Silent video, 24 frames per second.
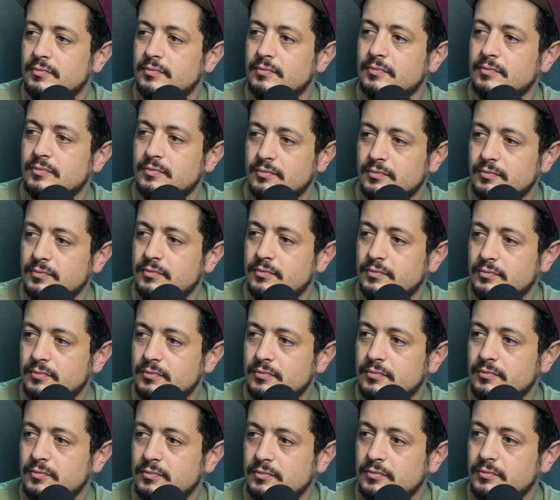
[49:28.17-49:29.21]

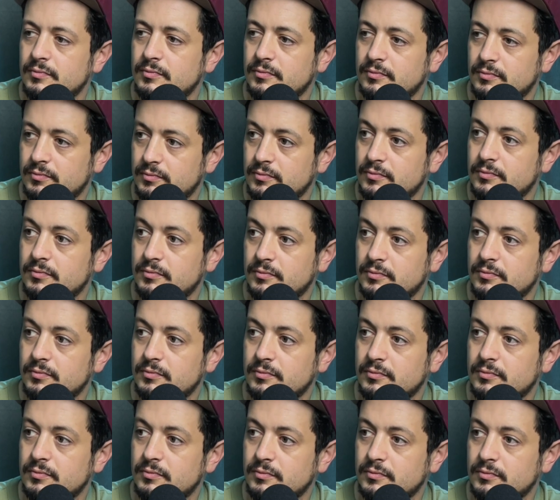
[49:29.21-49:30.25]

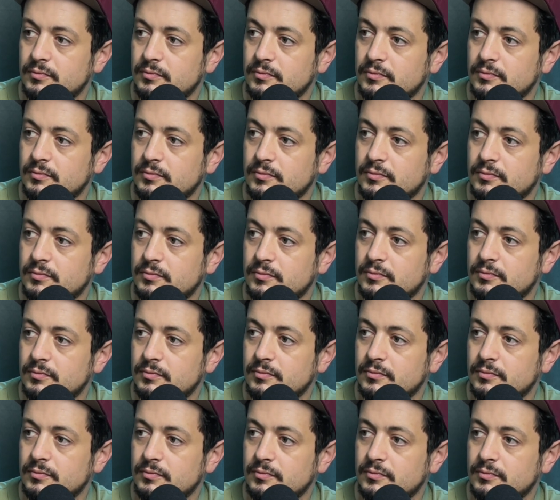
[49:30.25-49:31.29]

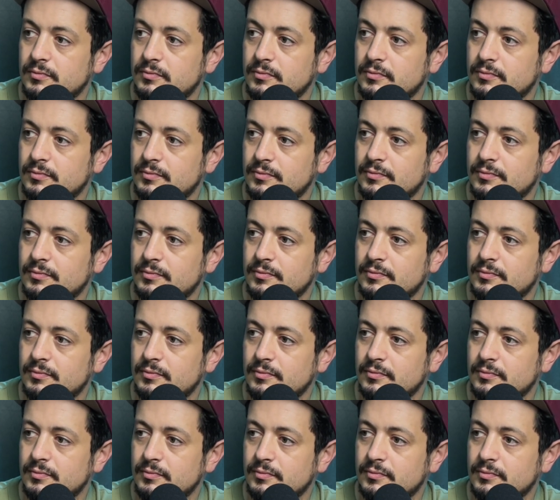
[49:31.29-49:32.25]
The person shown says nothing.